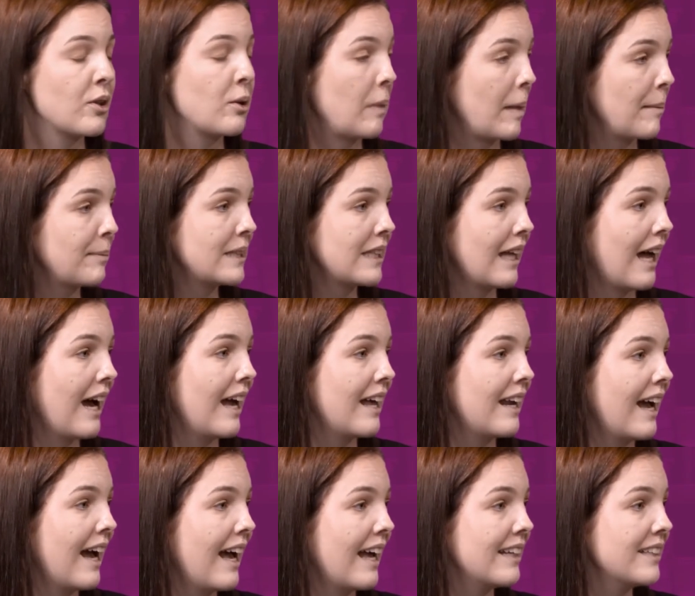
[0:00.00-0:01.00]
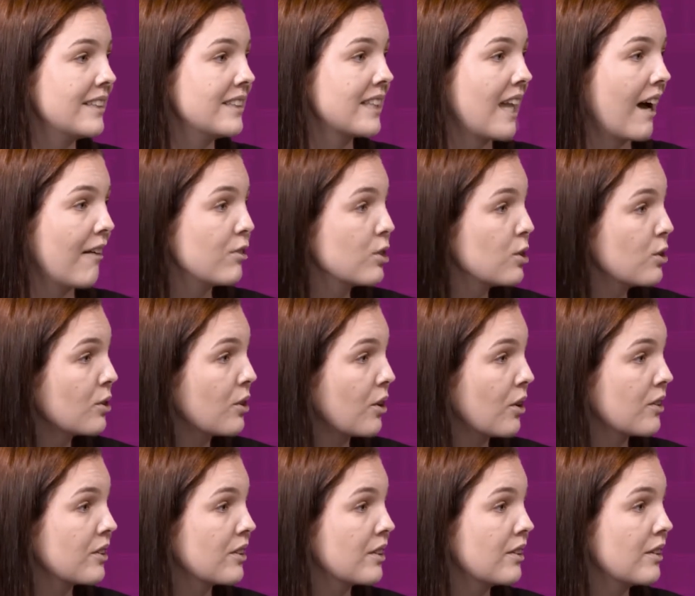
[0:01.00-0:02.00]
on the website and have a look
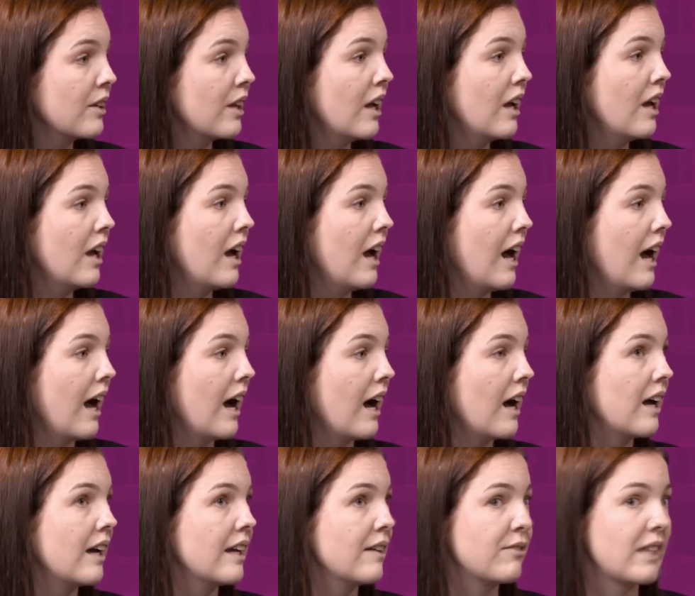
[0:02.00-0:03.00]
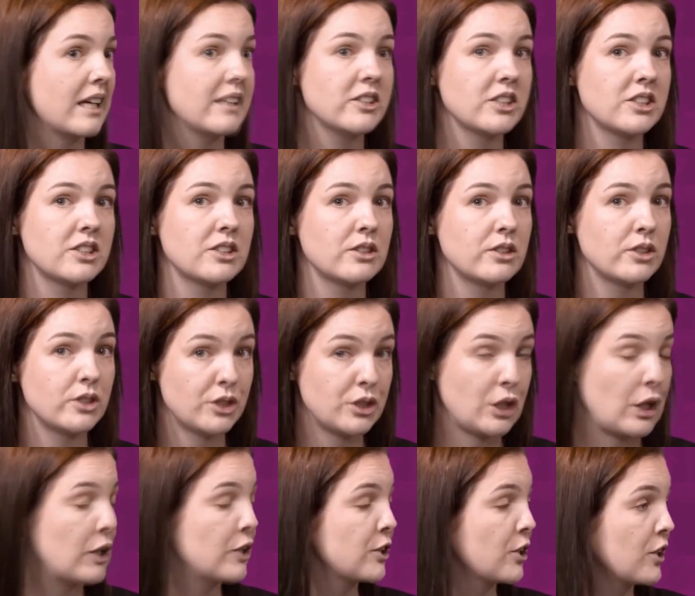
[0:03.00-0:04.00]
on, if they just
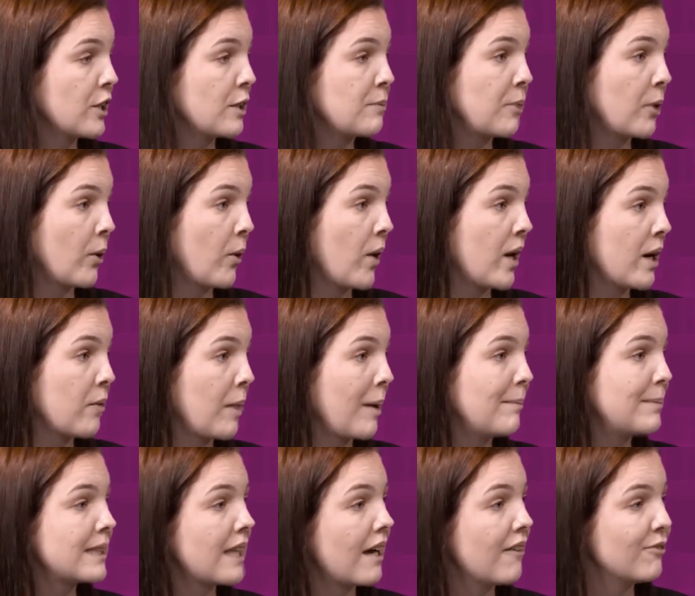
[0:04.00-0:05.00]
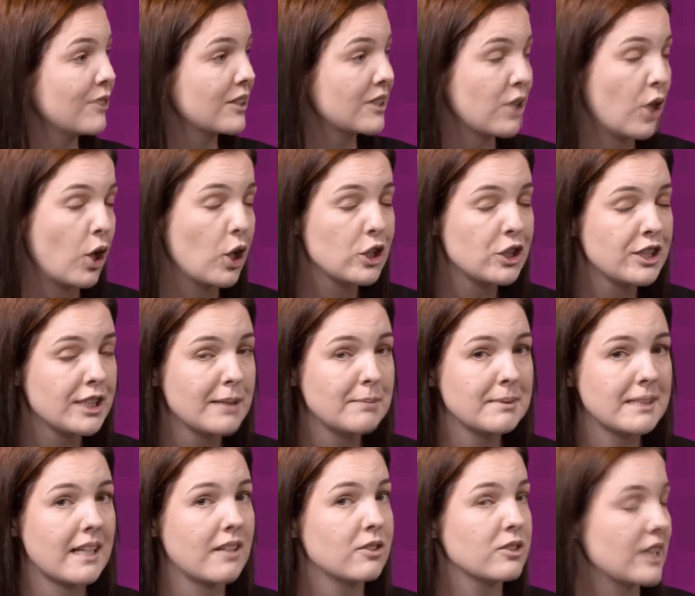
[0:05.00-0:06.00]
search on the Macquarie website for
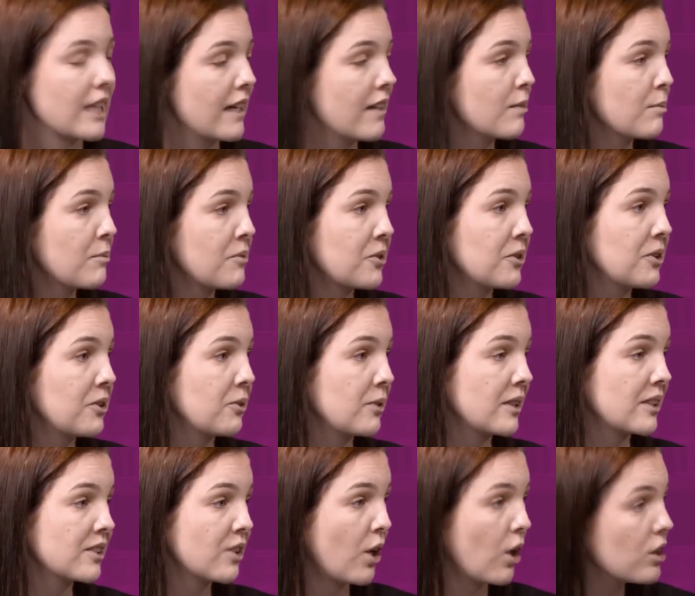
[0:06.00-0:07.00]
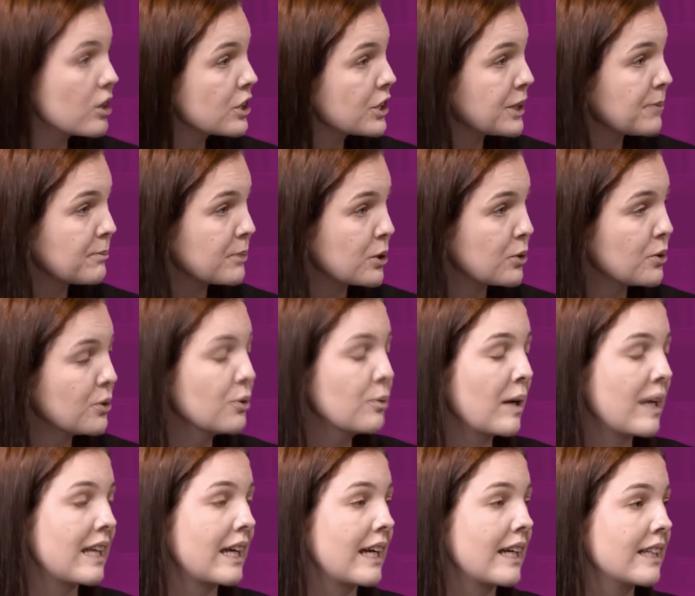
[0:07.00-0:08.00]
scholarships, that'll take them through to a scholarship tool
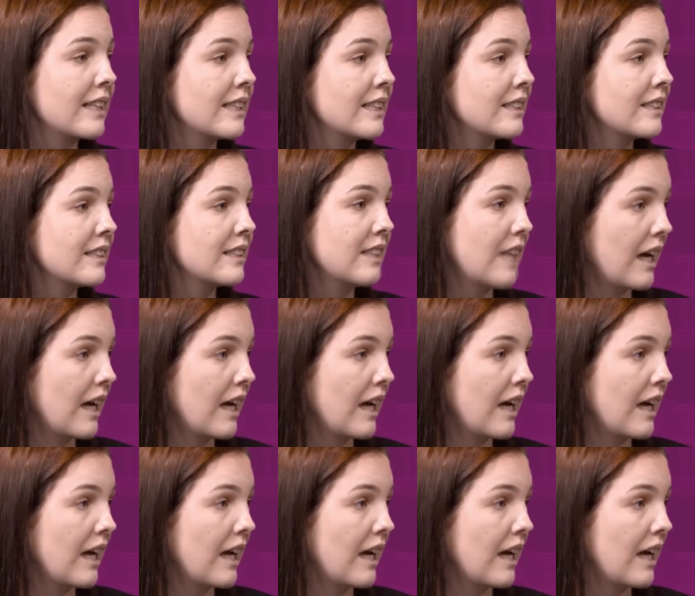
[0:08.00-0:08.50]
where they can